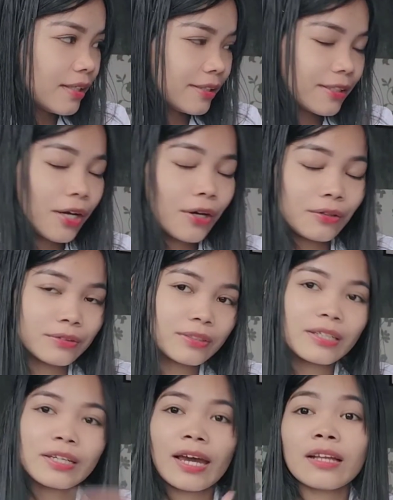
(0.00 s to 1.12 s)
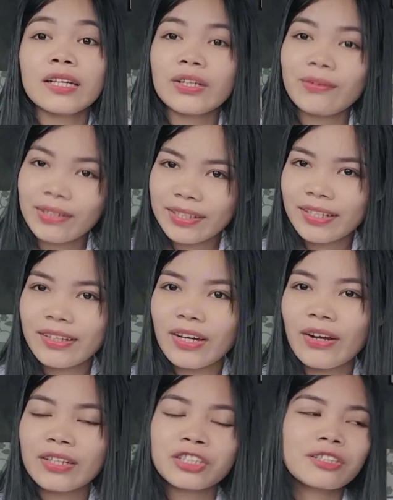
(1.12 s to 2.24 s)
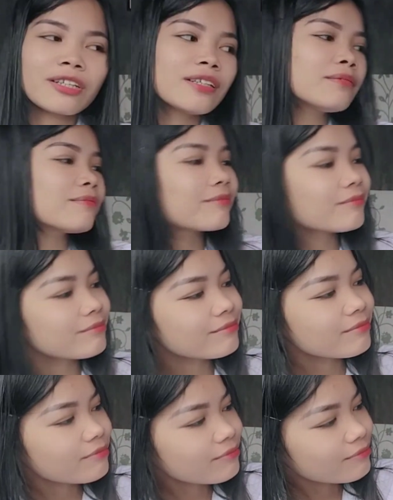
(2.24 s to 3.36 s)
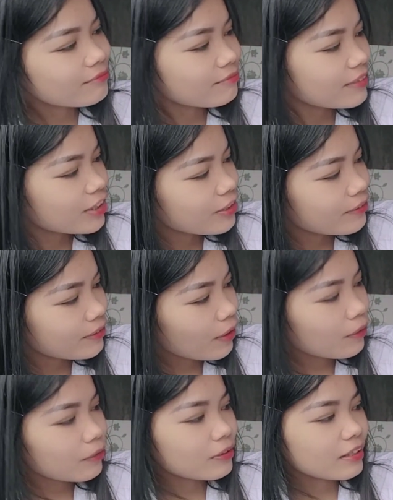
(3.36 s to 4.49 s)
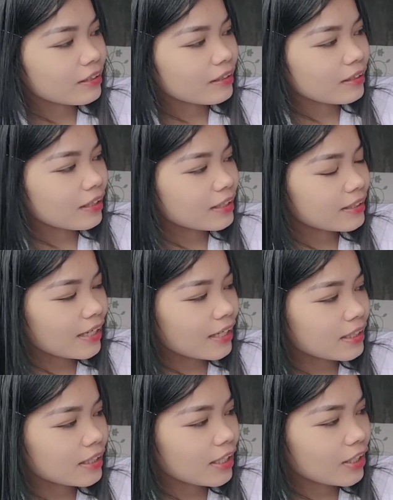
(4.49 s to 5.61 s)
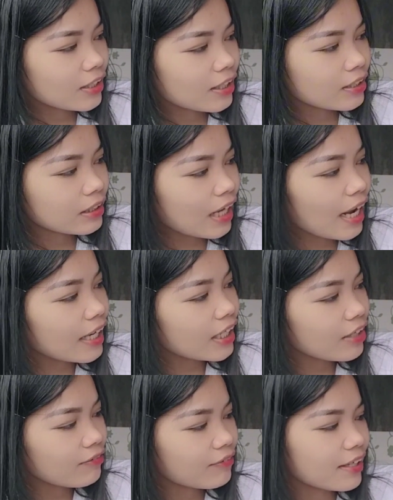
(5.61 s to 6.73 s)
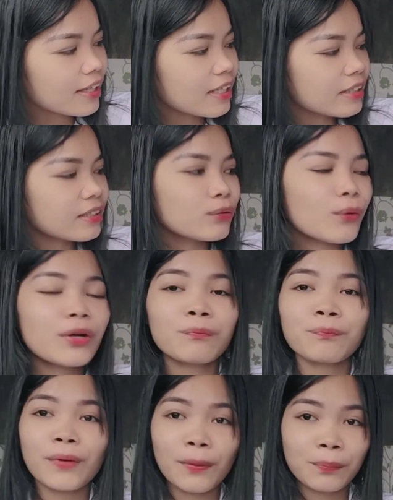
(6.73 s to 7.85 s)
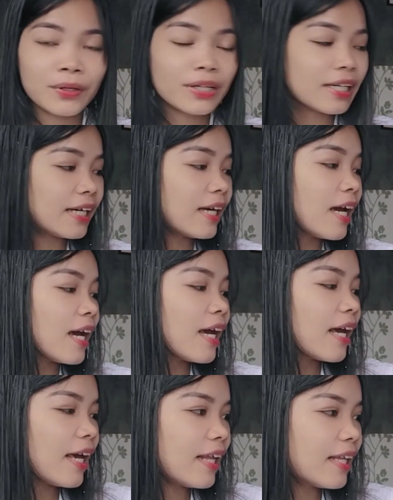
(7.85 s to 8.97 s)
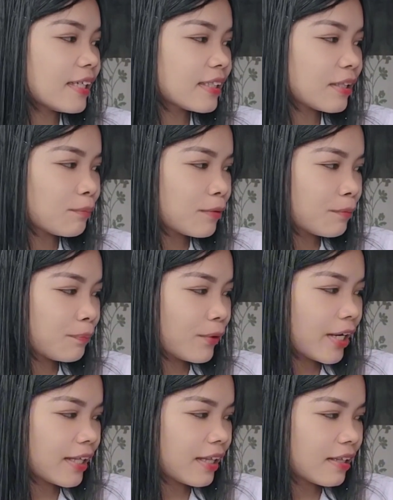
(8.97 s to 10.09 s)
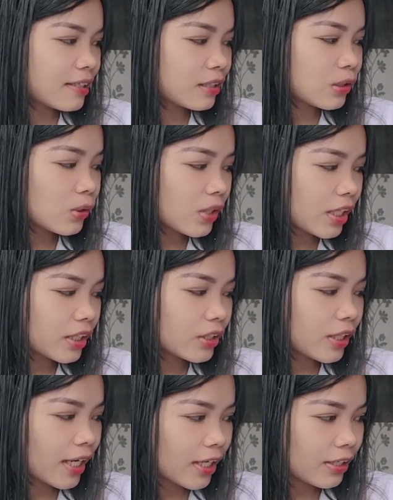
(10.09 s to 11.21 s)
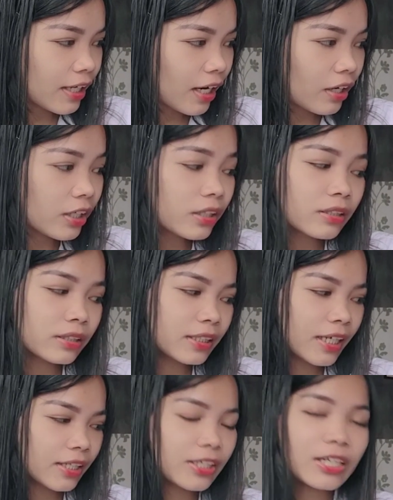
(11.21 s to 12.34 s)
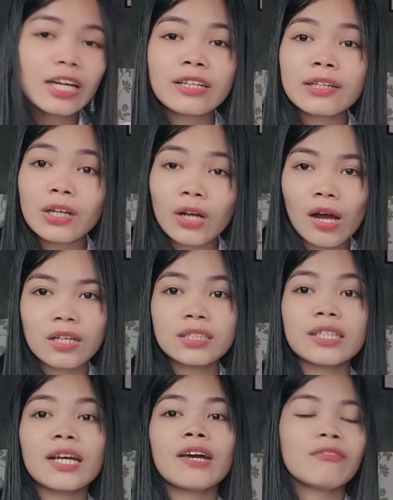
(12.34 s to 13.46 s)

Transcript: So, can you read the direction? So, it states here that check if it is stored properly in its appropriate storage area or container, and cross